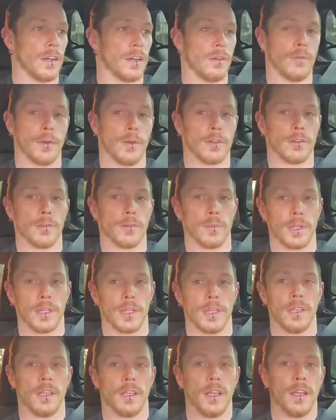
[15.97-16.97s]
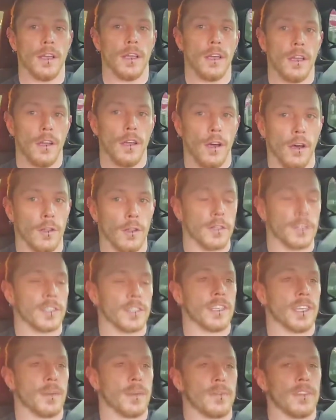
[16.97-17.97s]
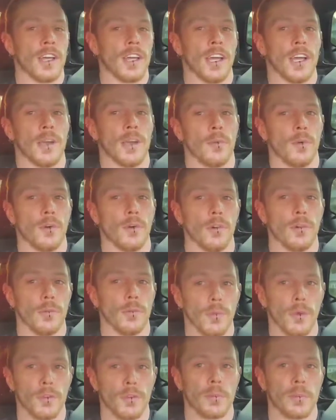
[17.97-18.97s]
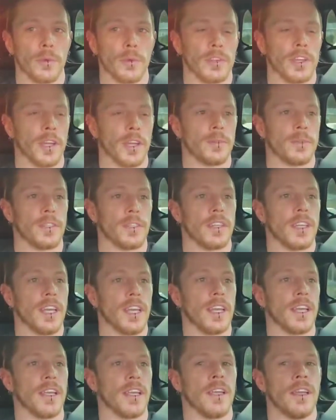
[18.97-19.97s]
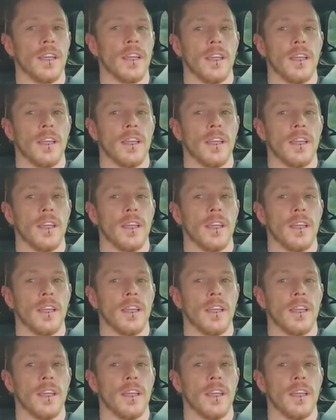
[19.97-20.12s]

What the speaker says: whether it be all at the same time or multiple times a day.